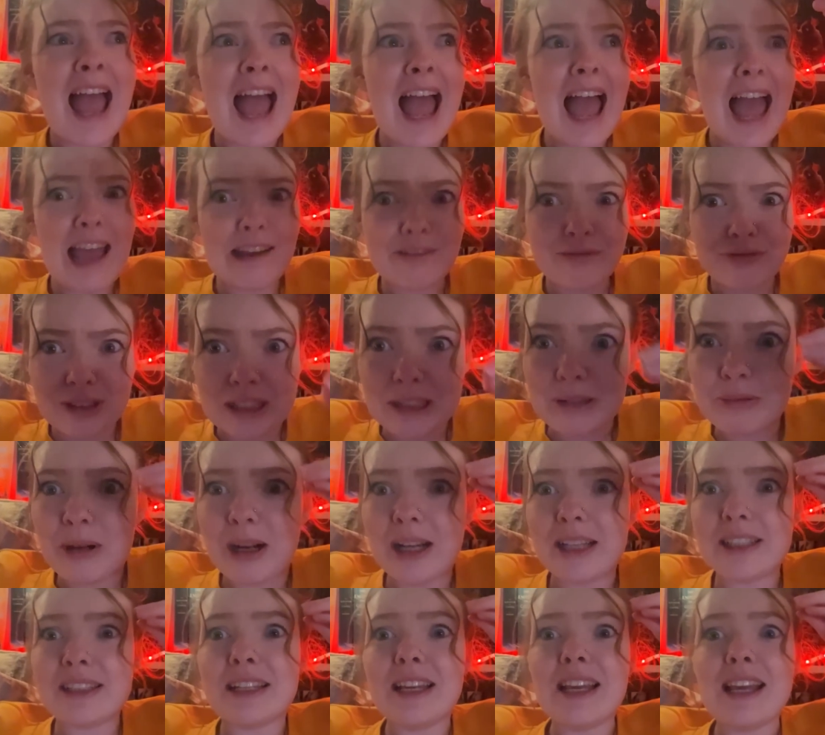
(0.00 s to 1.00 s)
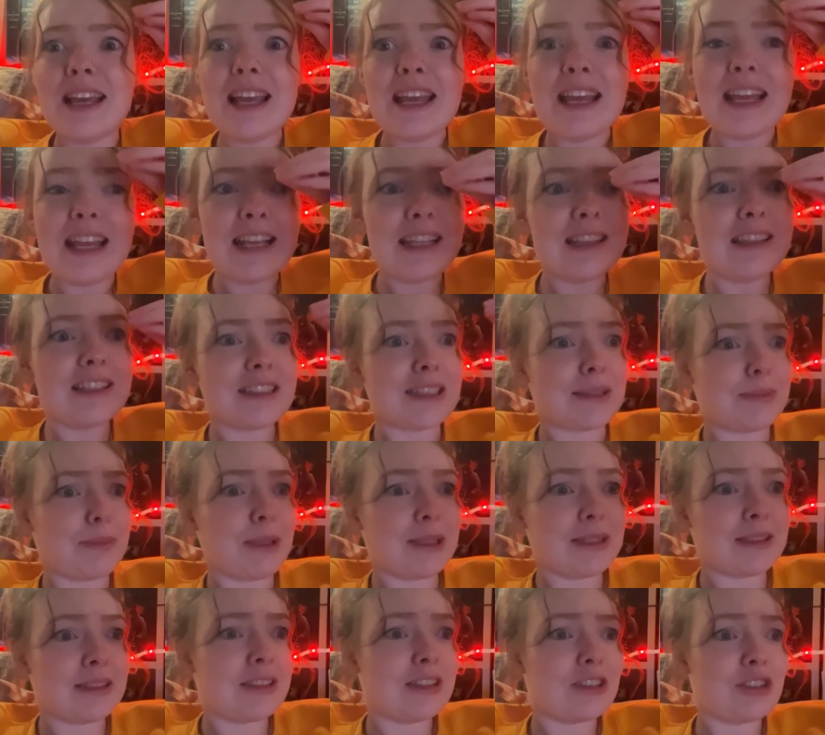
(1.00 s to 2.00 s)
Everyone in this
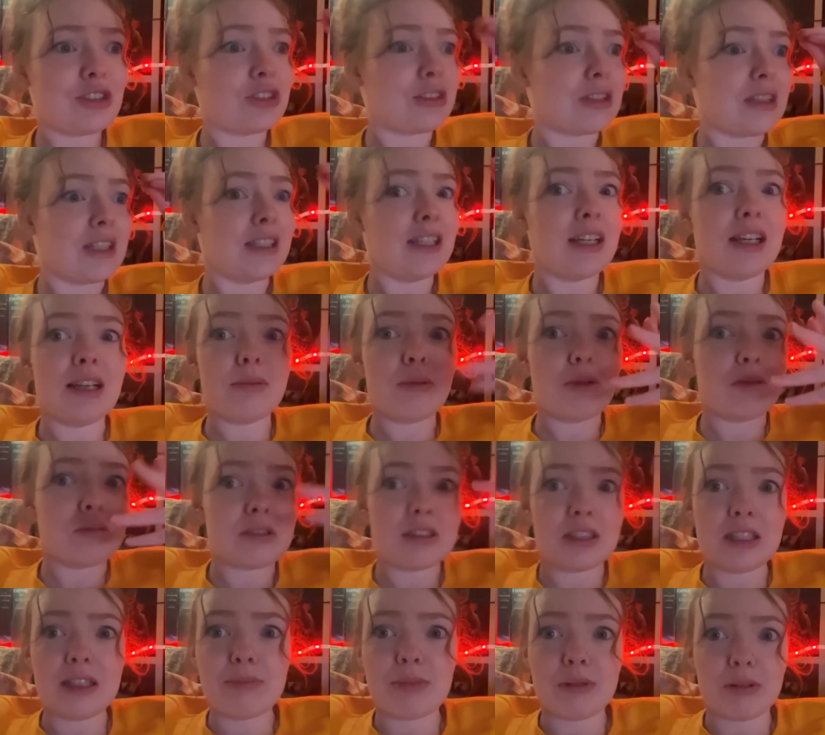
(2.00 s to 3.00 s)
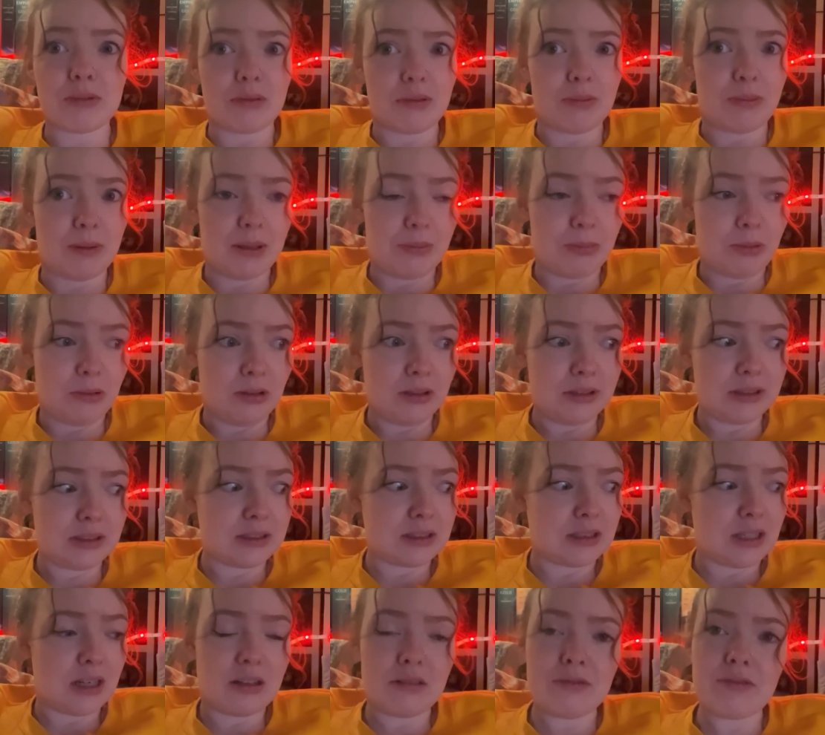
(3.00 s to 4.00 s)
prison is just thinking about sleeping with people
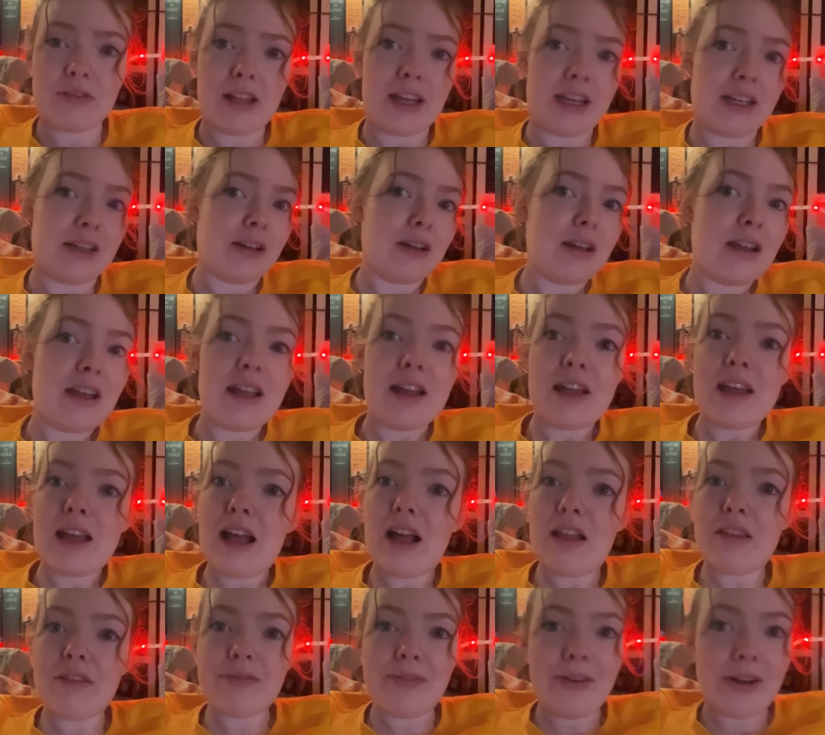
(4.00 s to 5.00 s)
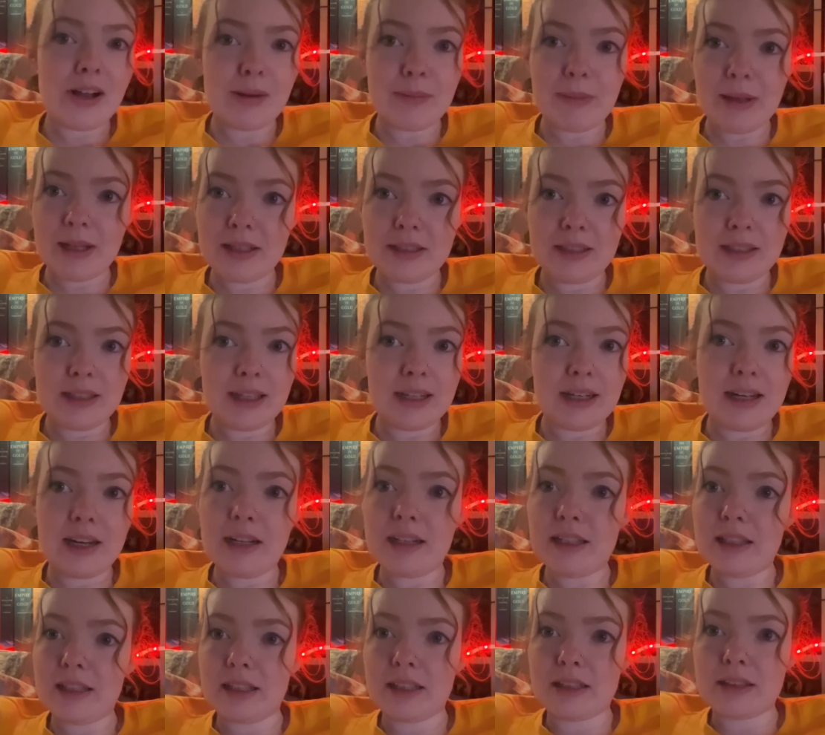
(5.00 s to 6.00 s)
instead of, like, how the fuck am I gonna get out
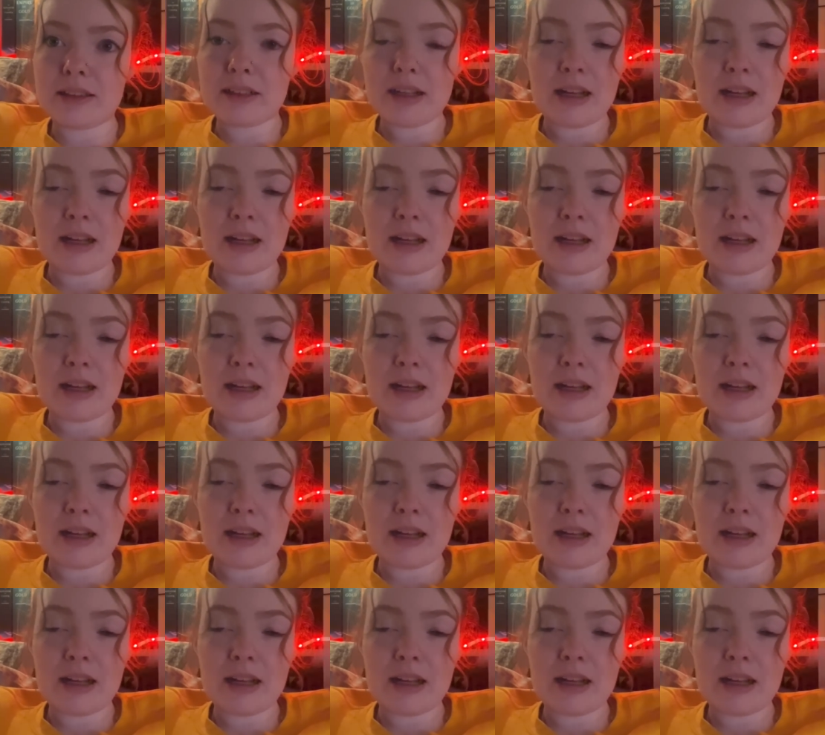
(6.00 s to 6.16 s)
of here?